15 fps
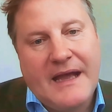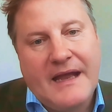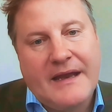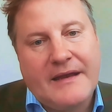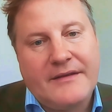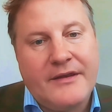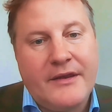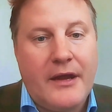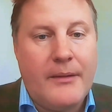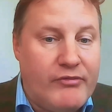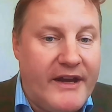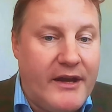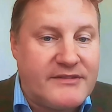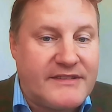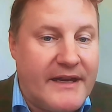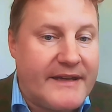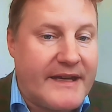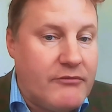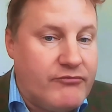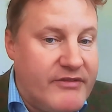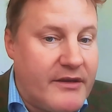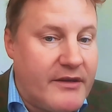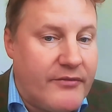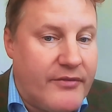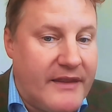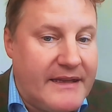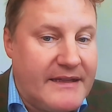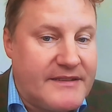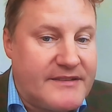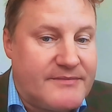And no one really knows how to get rid
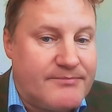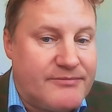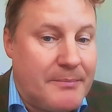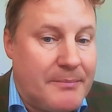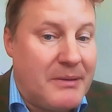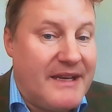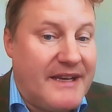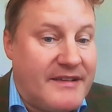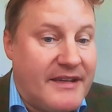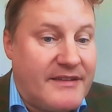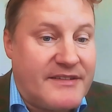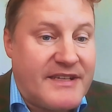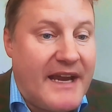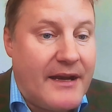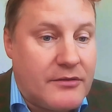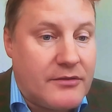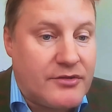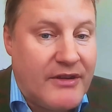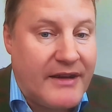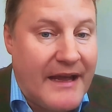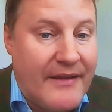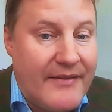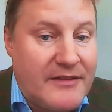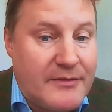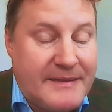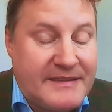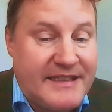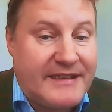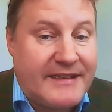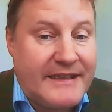of these depleted tails right now.
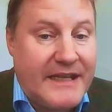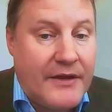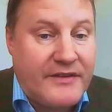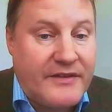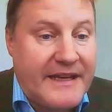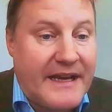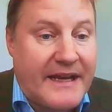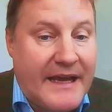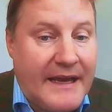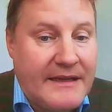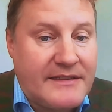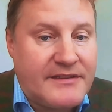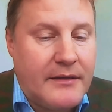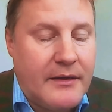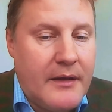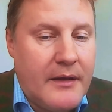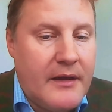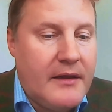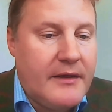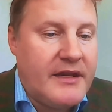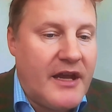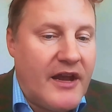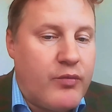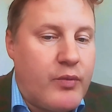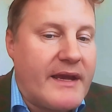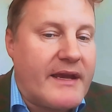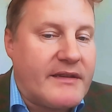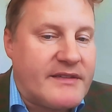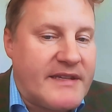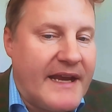They've been sitting there for decades. And you know,
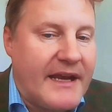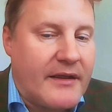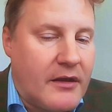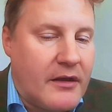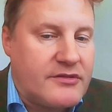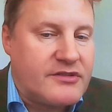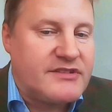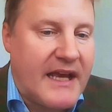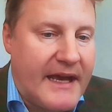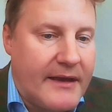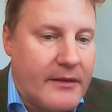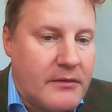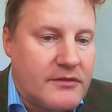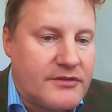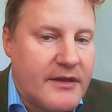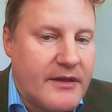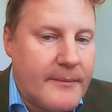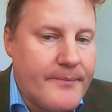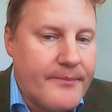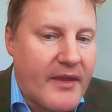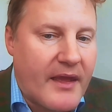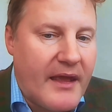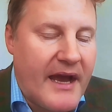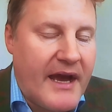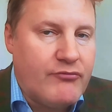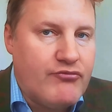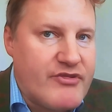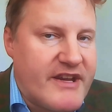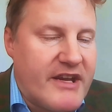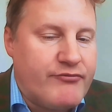if we can take those tails
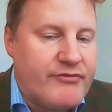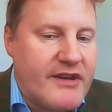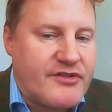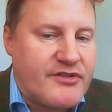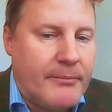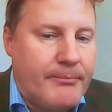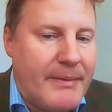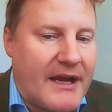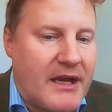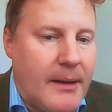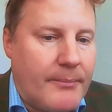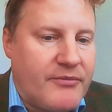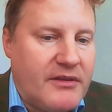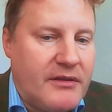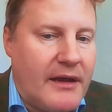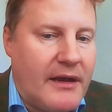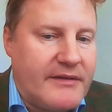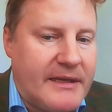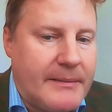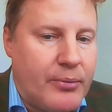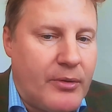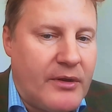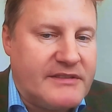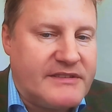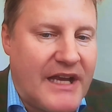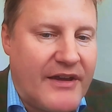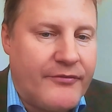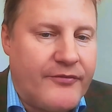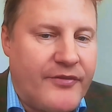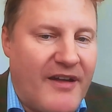and reenrich enrich them back up to
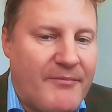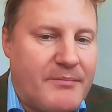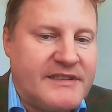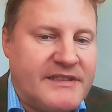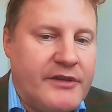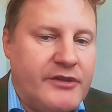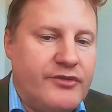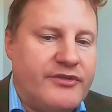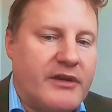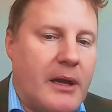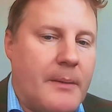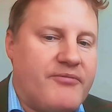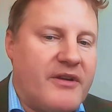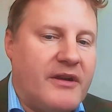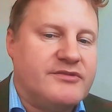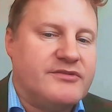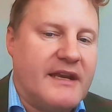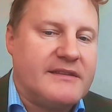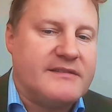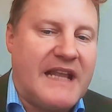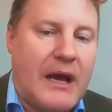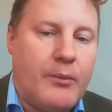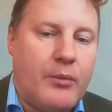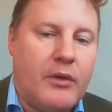19.75% using our process.